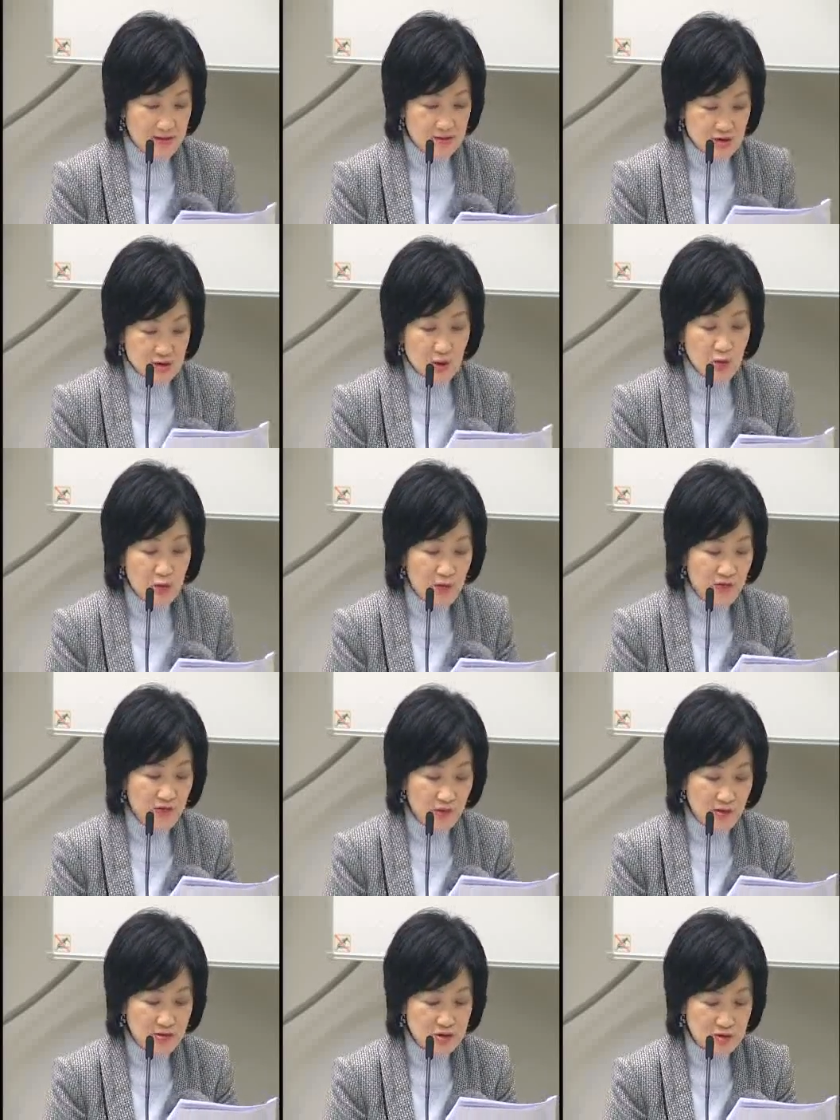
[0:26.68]
So
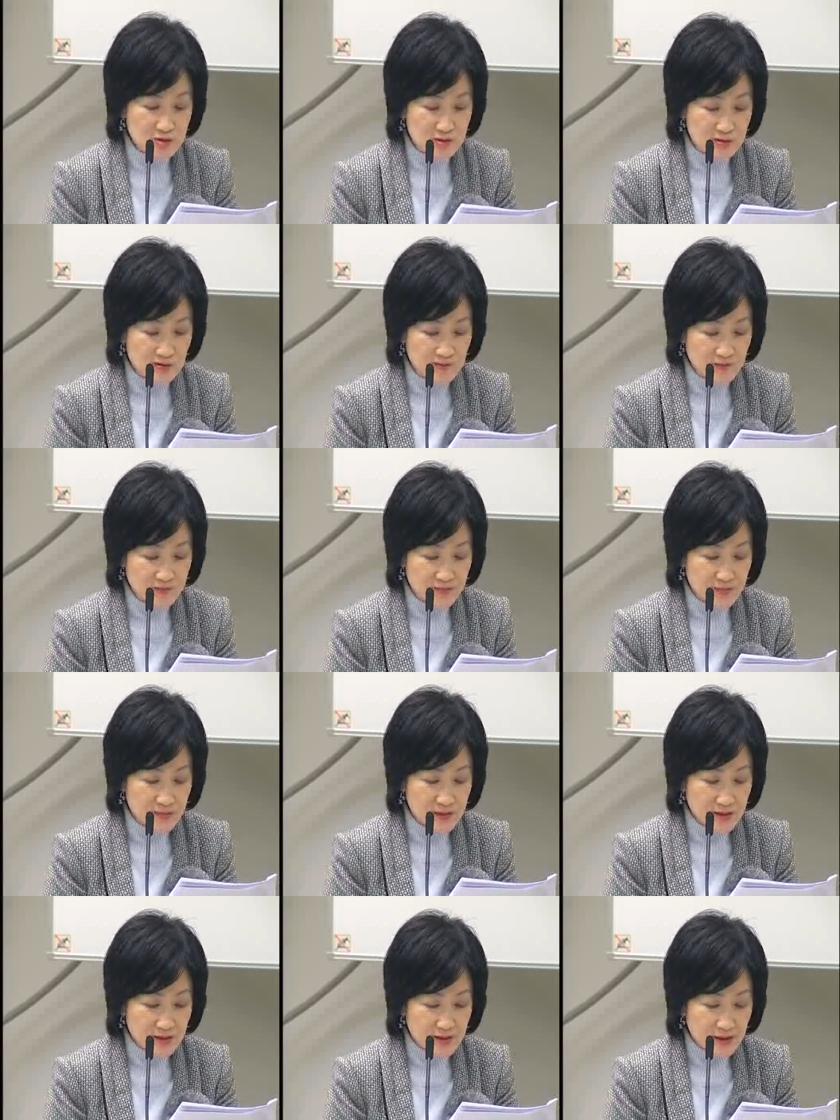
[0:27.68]
refers to
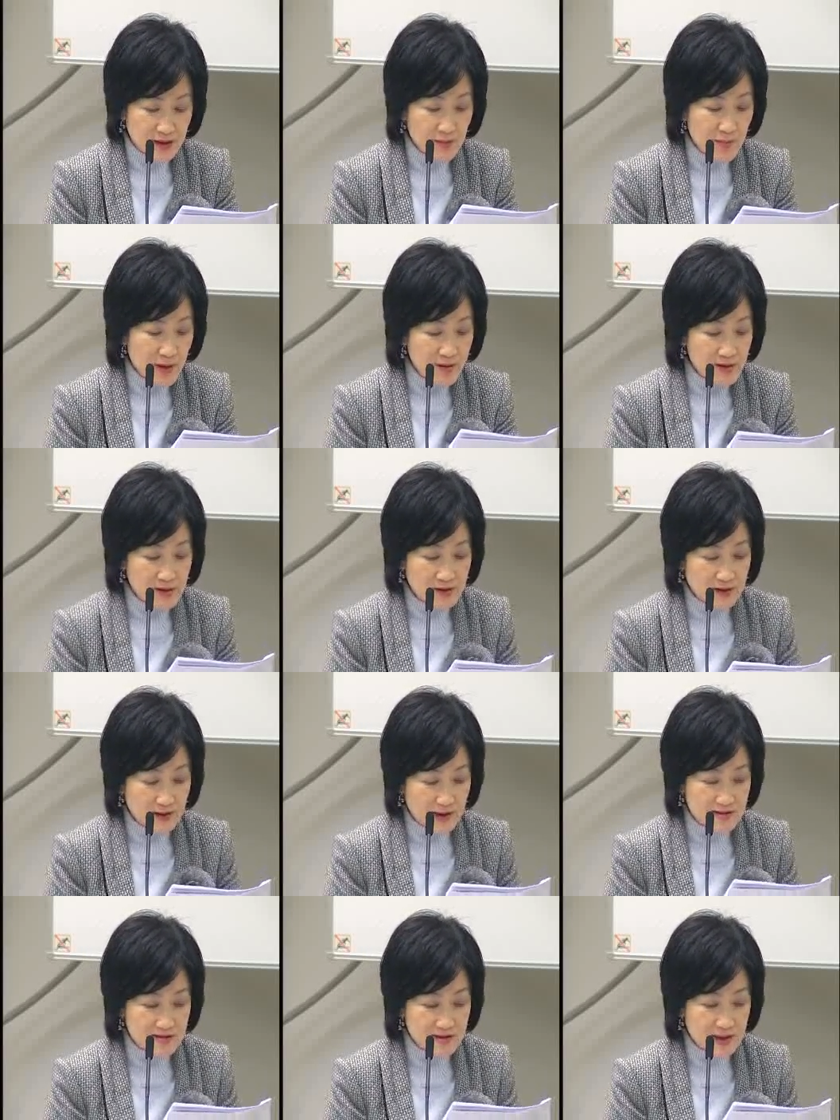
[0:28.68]
America
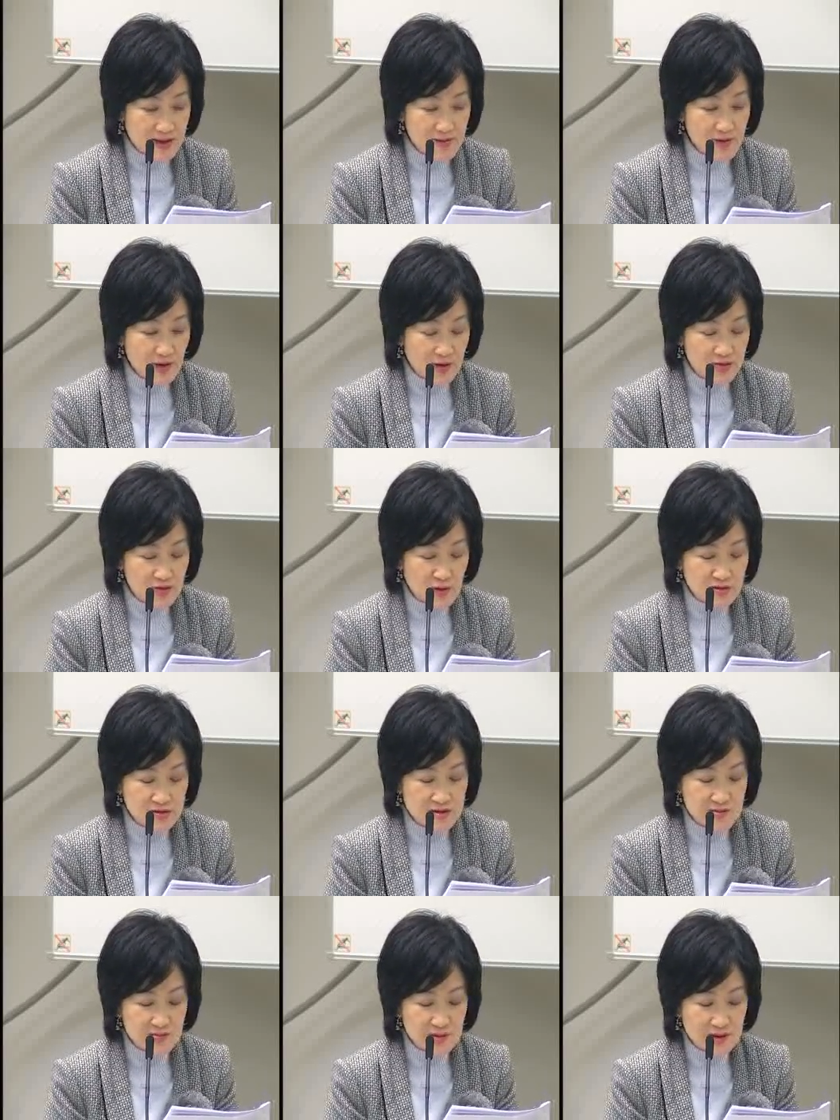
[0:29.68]
has carried on
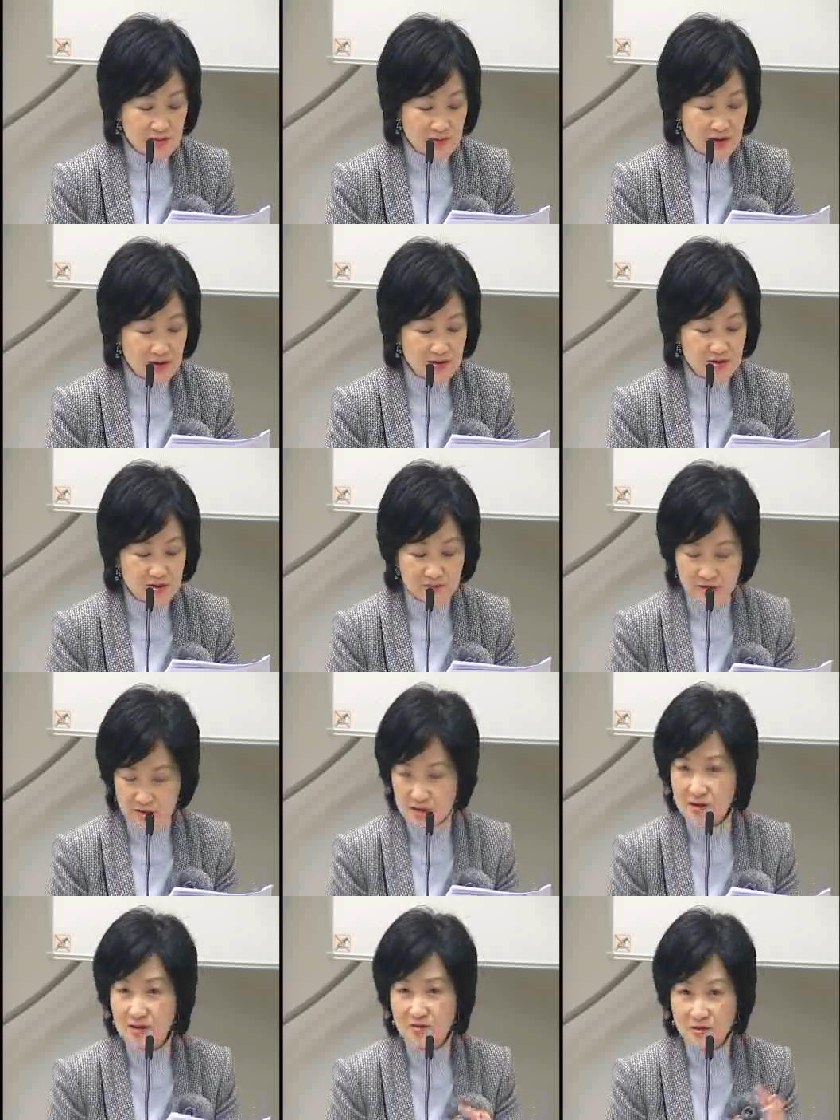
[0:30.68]
not simply because of the
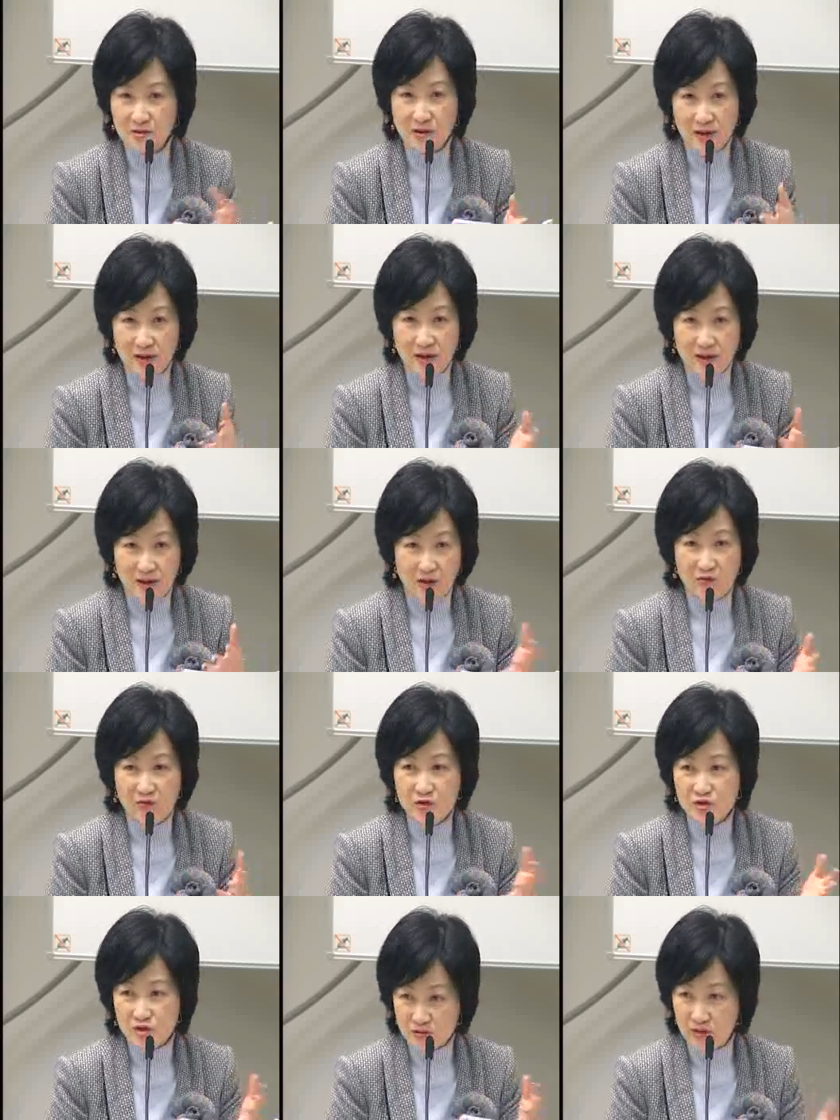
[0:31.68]
skill or
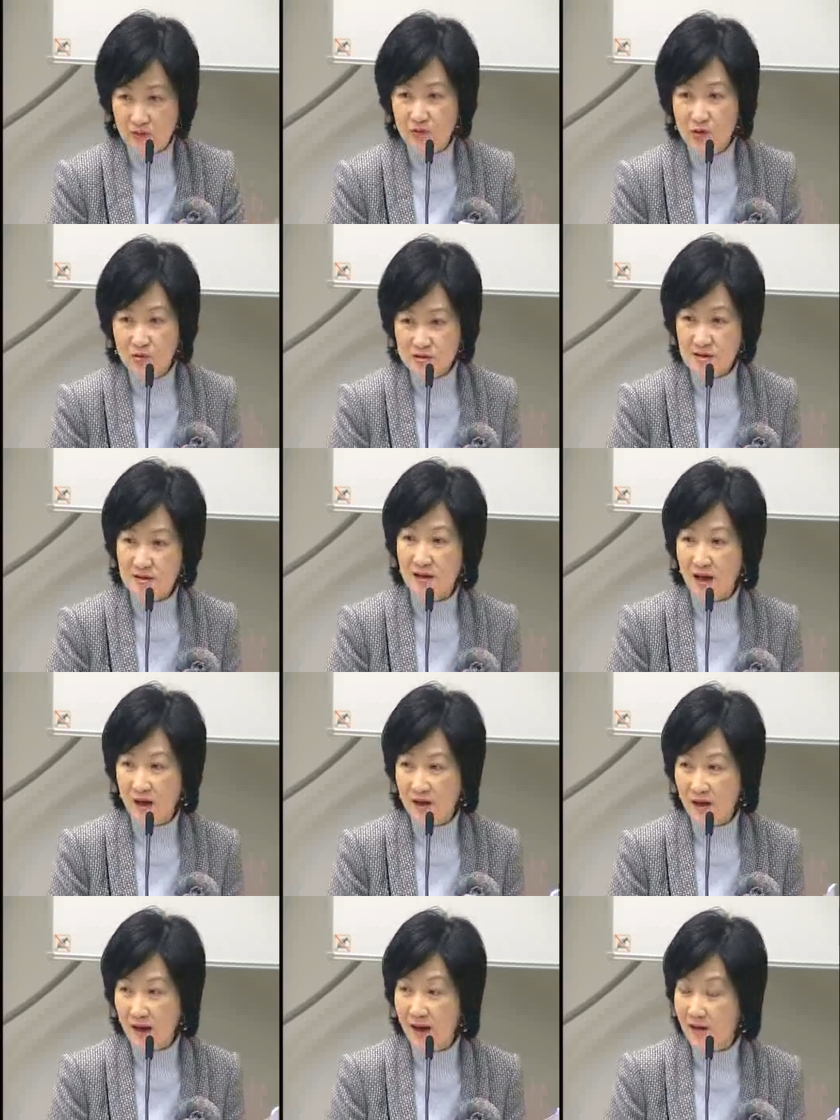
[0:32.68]
vision of those in
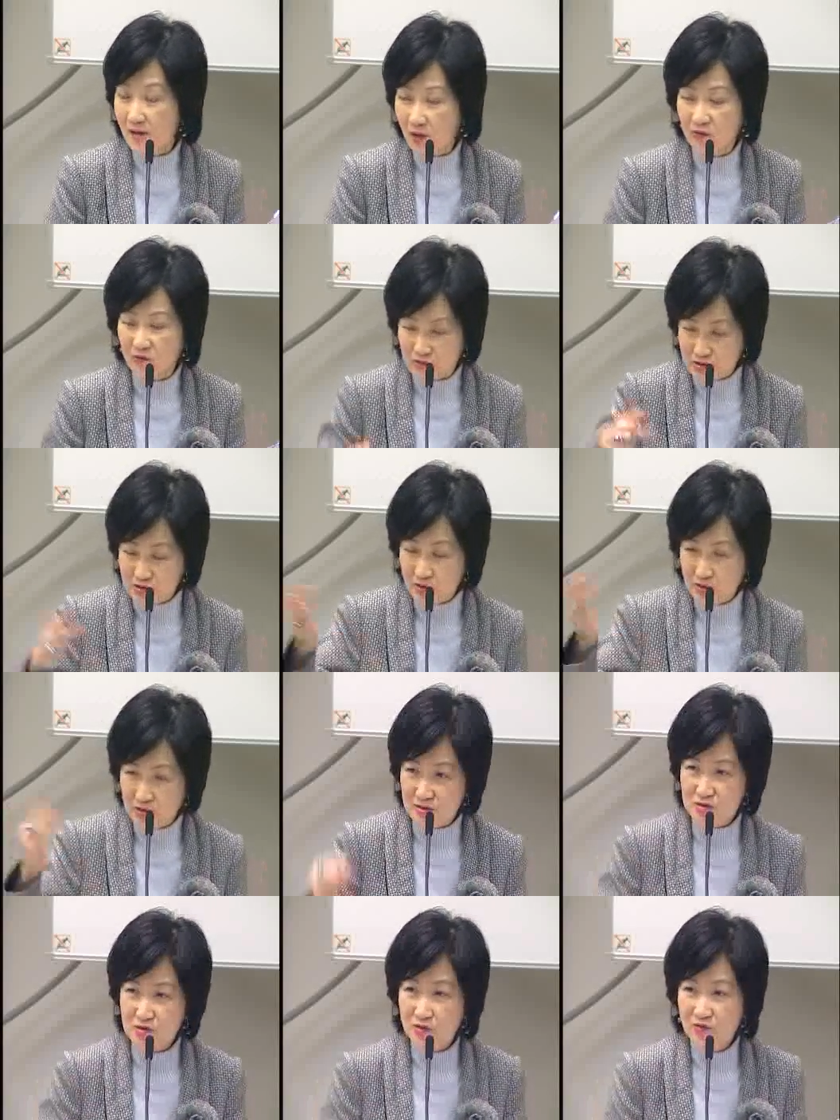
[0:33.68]
high office, so
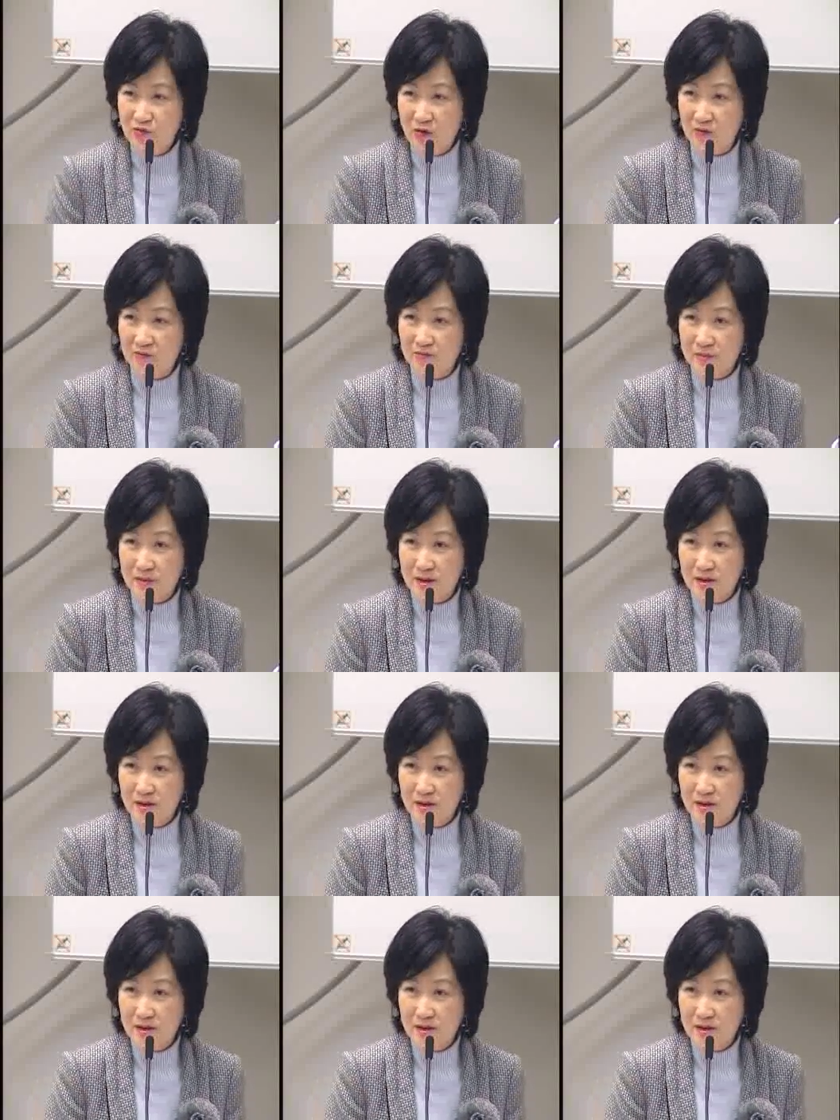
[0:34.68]
on and so forth.